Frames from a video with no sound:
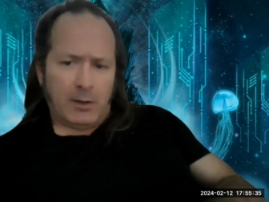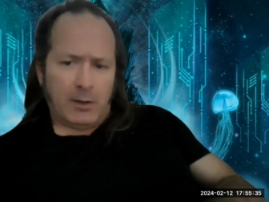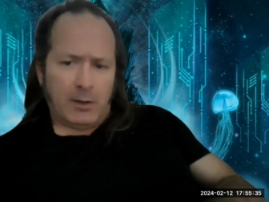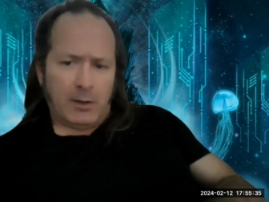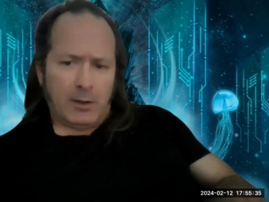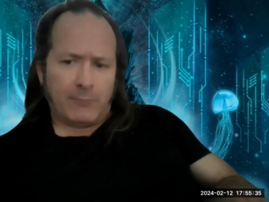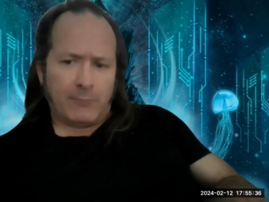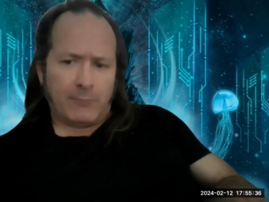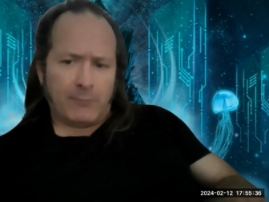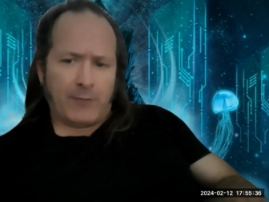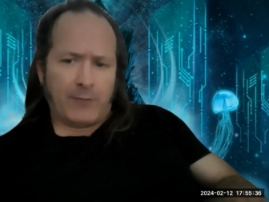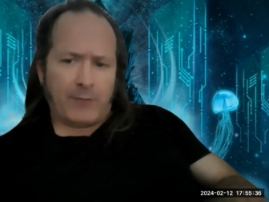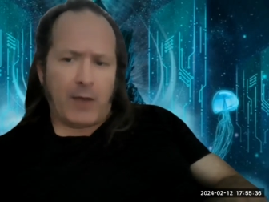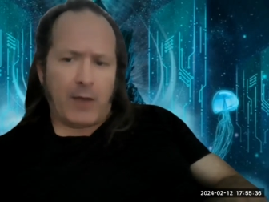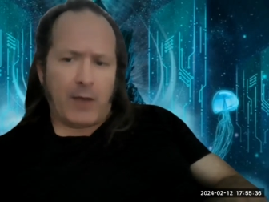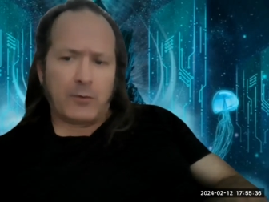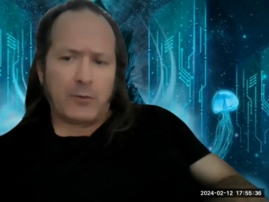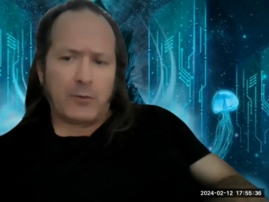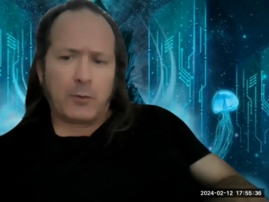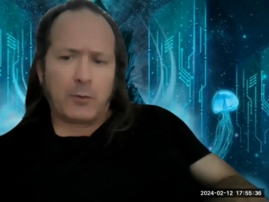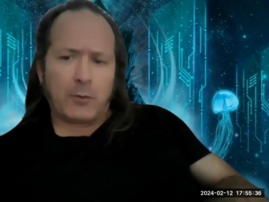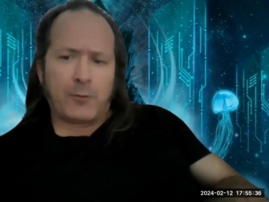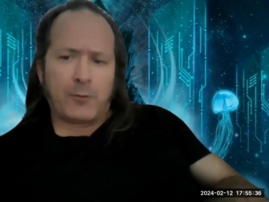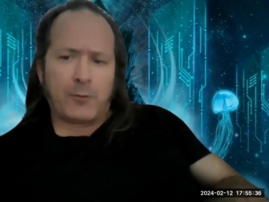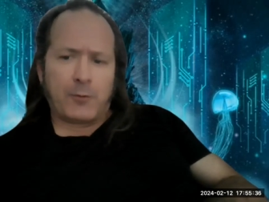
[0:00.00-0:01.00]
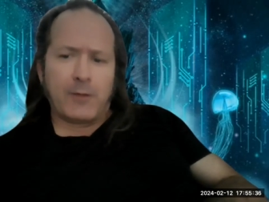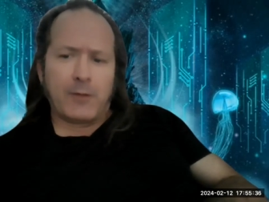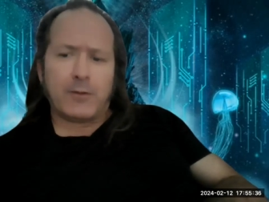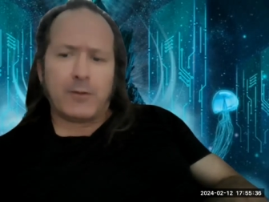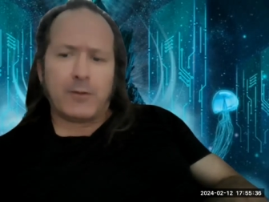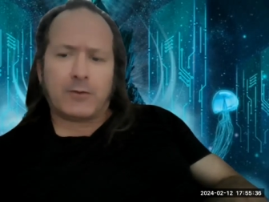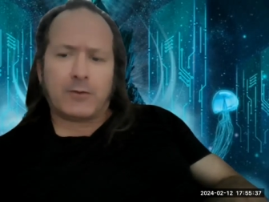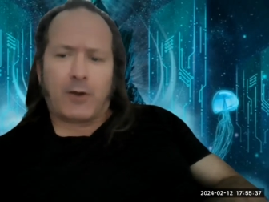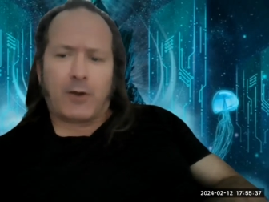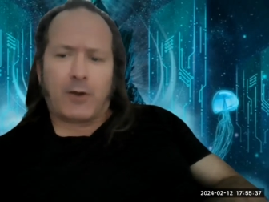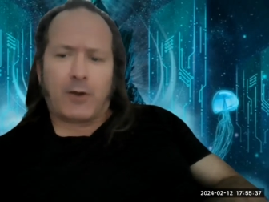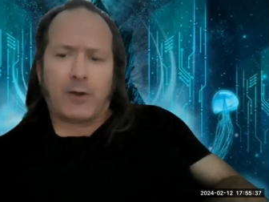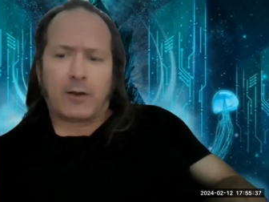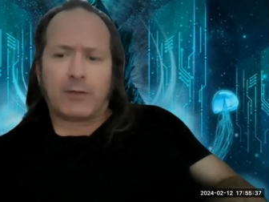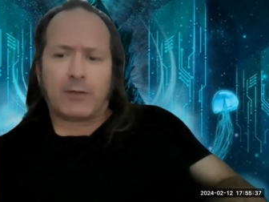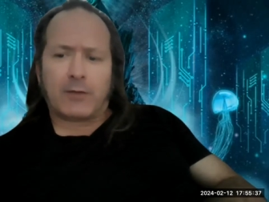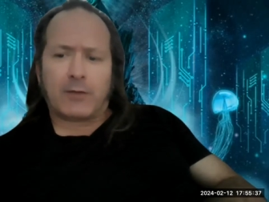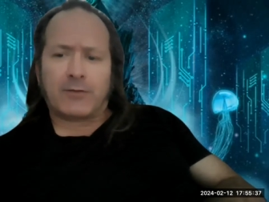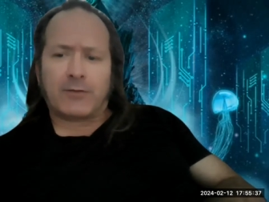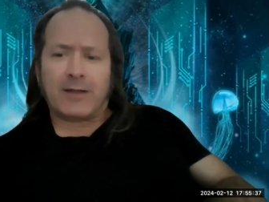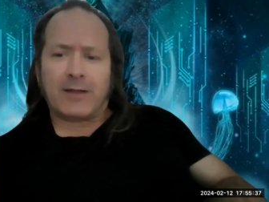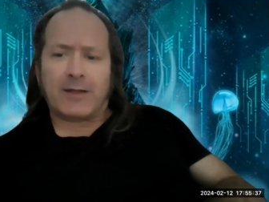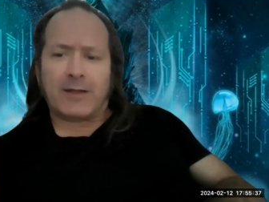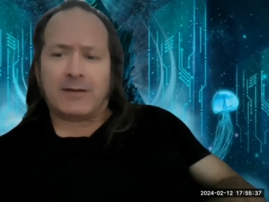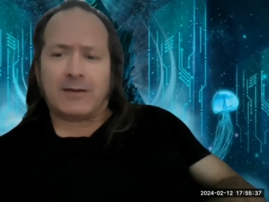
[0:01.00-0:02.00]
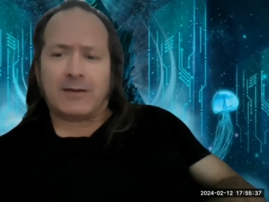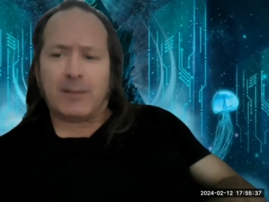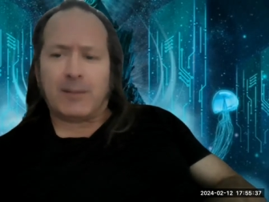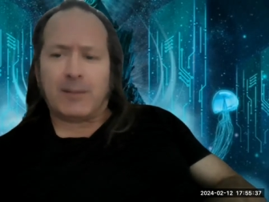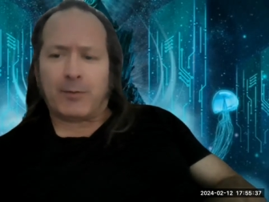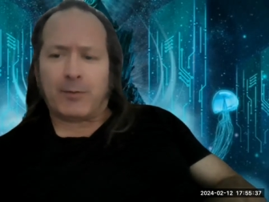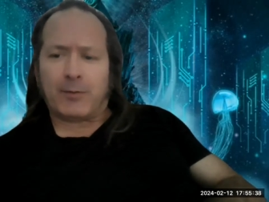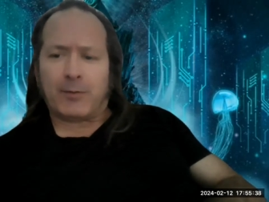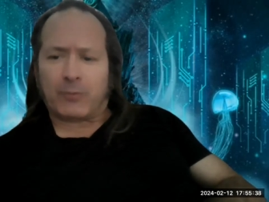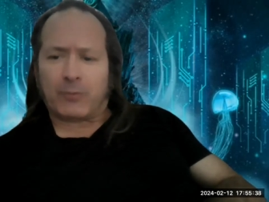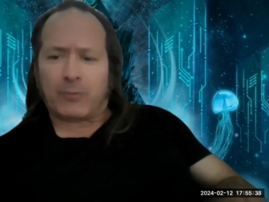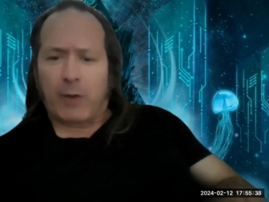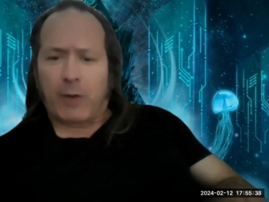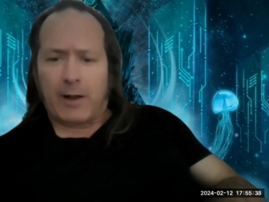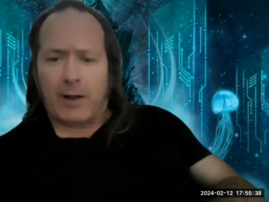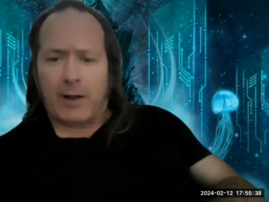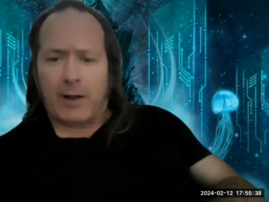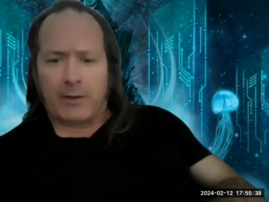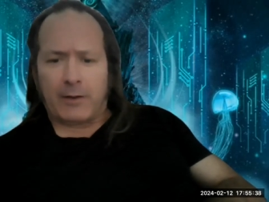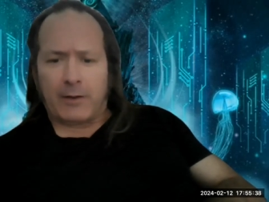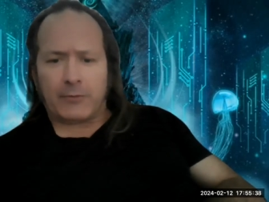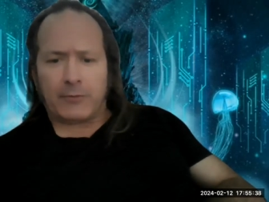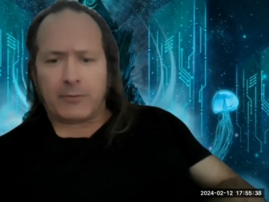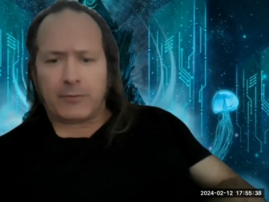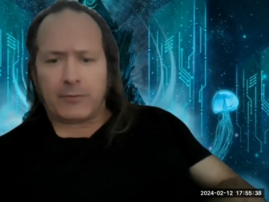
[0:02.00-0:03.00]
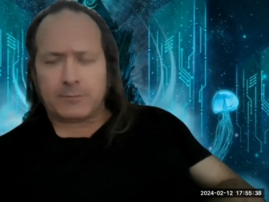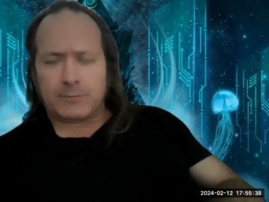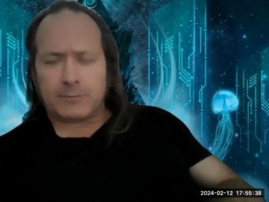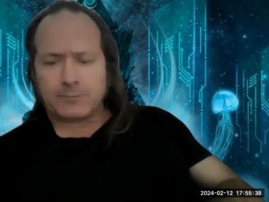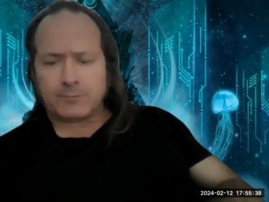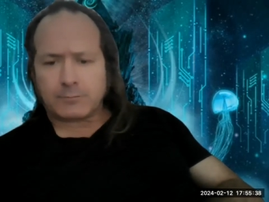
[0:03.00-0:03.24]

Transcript: and foundered within the darkest and deepest wilds.